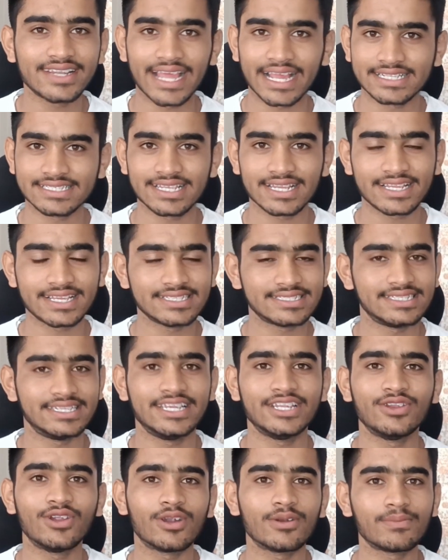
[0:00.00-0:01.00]
that answer keys
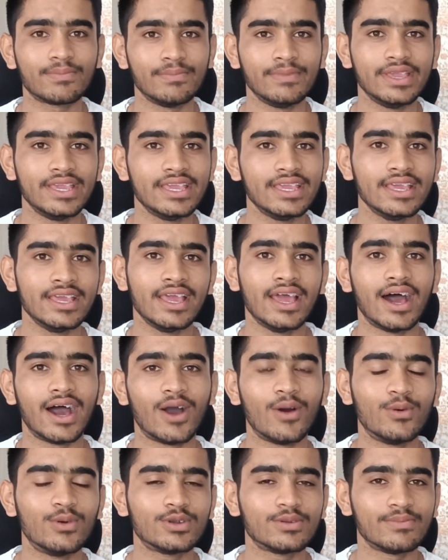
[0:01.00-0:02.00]
need not be
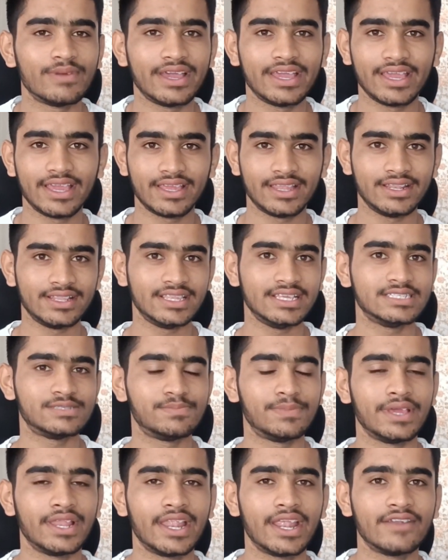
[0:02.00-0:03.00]
out by in this
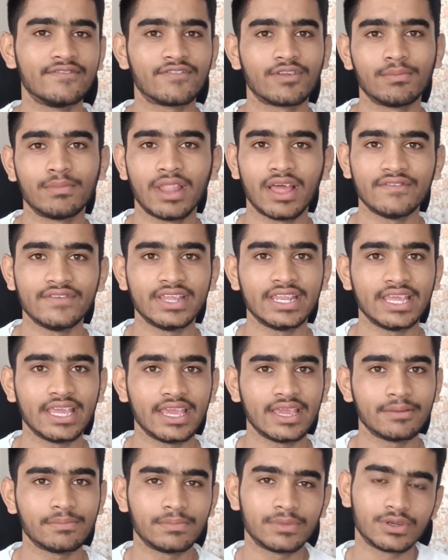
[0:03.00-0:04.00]
period from 11
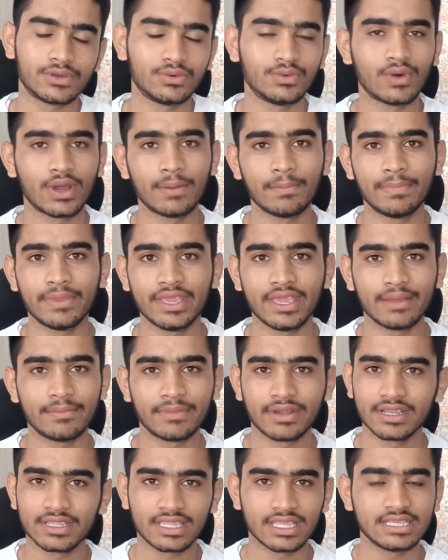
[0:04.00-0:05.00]
a.m. to 1 p.m.
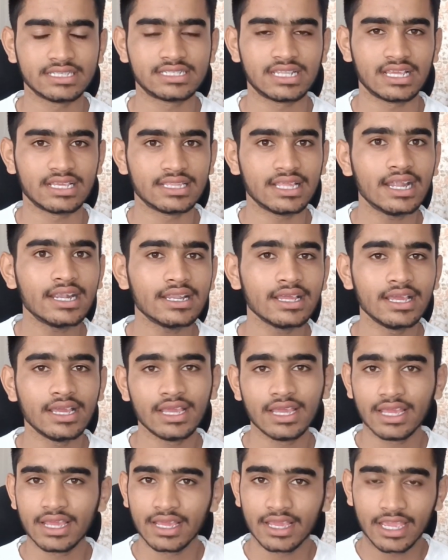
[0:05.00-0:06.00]
and things like that.
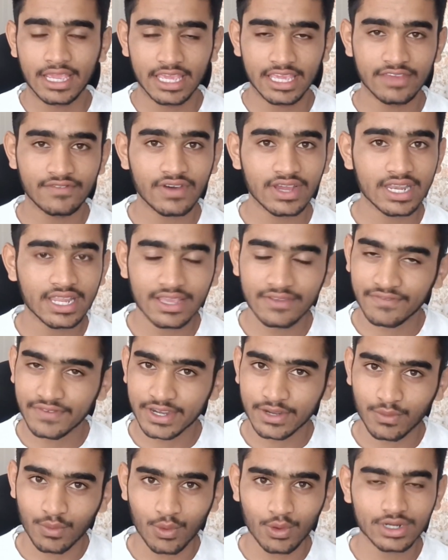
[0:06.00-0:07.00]
Even if
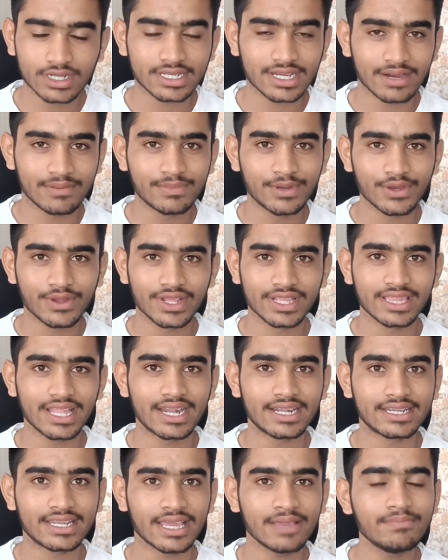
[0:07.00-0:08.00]
it won't come during
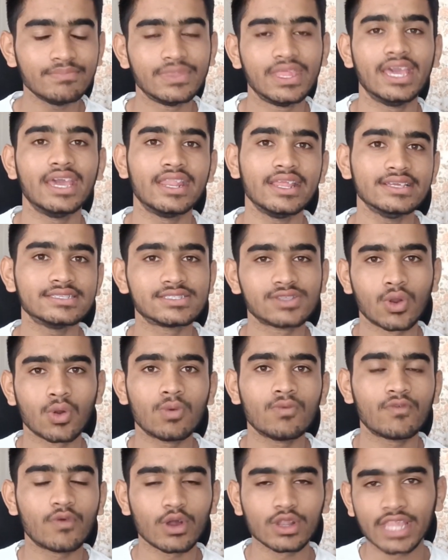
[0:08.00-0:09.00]
that time, there is
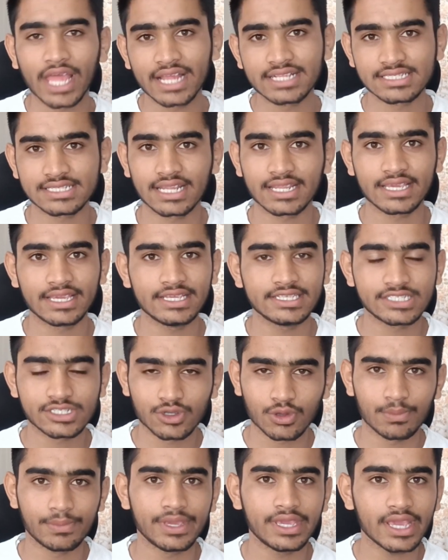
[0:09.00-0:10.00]
room for the answer keys
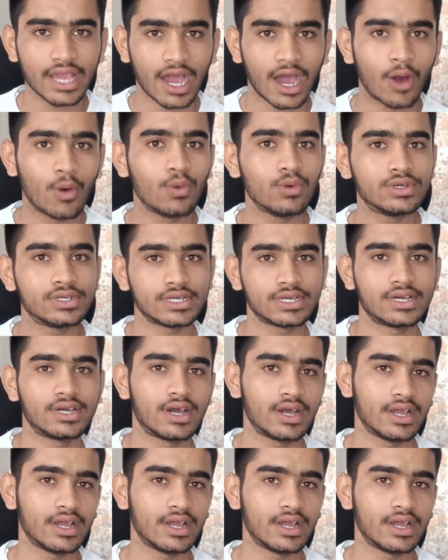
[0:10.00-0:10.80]
to be out